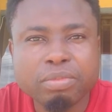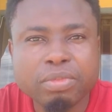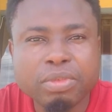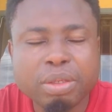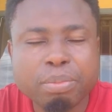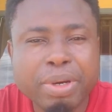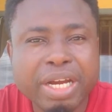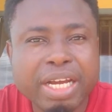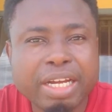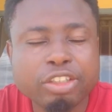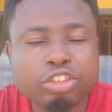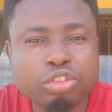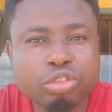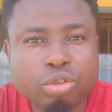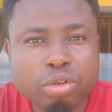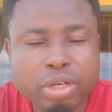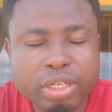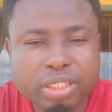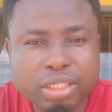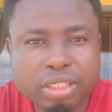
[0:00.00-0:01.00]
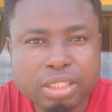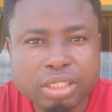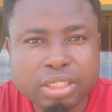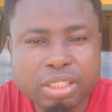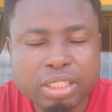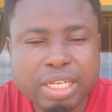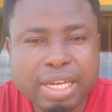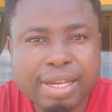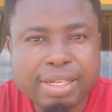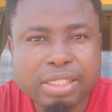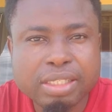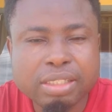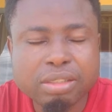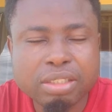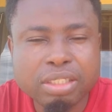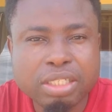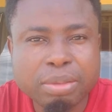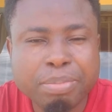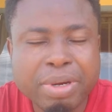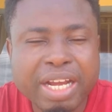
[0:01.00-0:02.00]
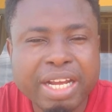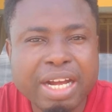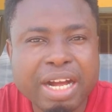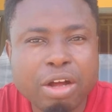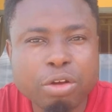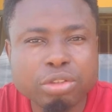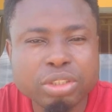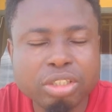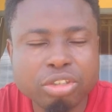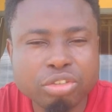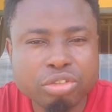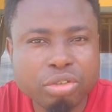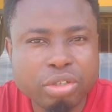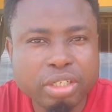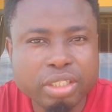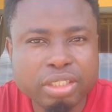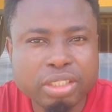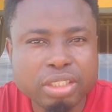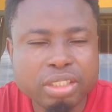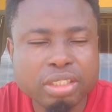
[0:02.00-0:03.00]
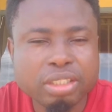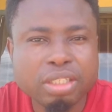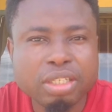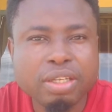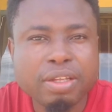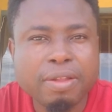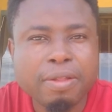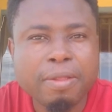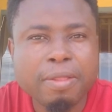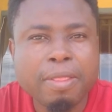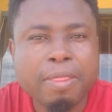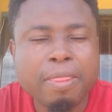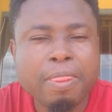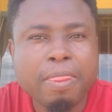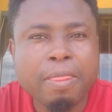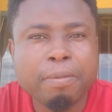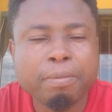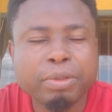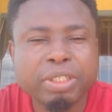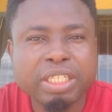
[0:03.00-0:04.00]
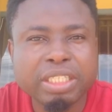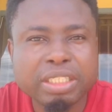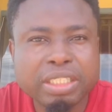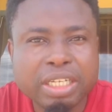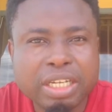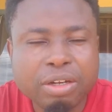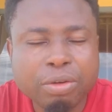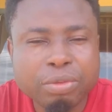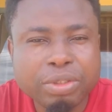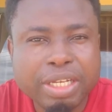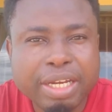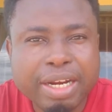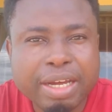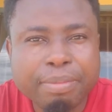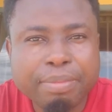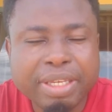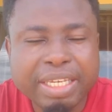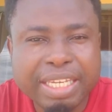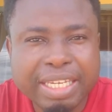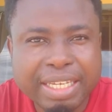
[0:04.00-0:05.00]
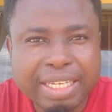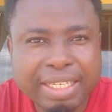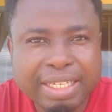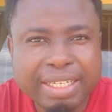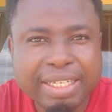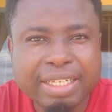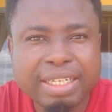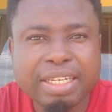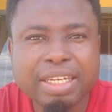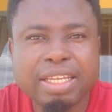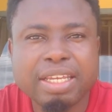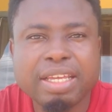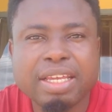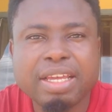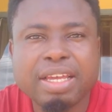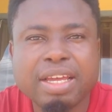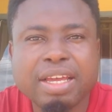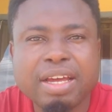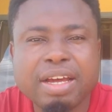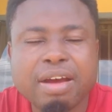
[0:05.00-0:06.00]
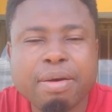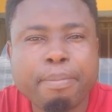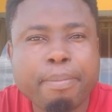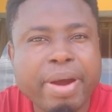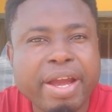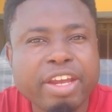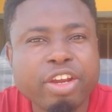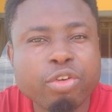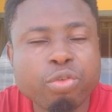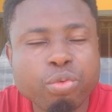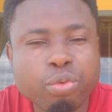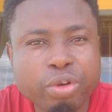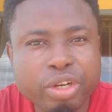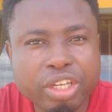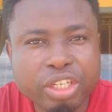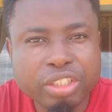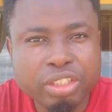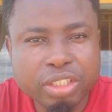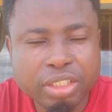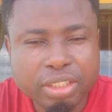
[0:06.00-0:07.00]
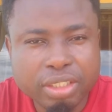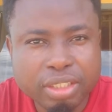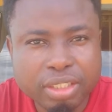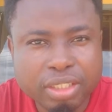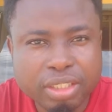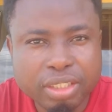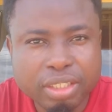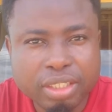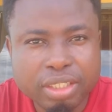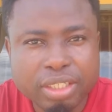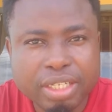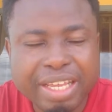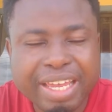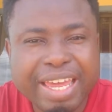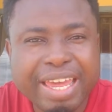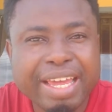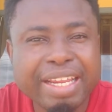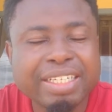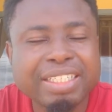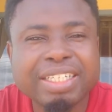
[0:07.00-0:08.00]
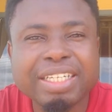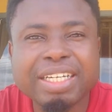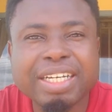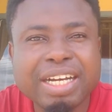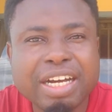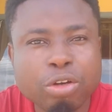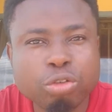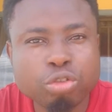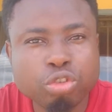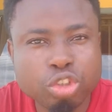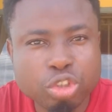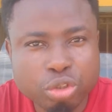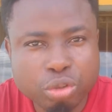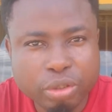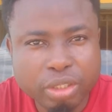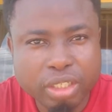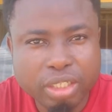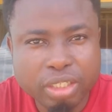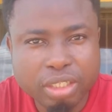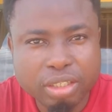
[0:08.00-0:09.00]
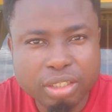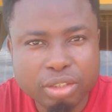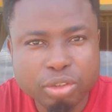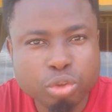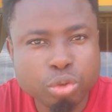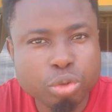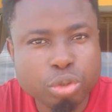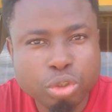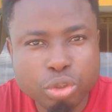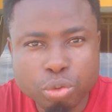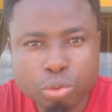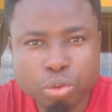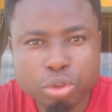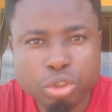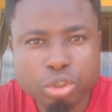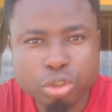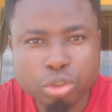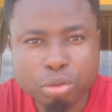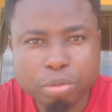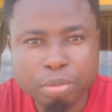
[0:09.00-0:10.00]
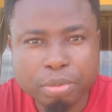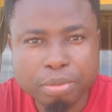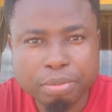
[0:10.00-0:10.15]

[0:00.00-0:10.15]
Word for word: my address, that's the, my house address, the town that I'm in, my region, and the country to YouTube.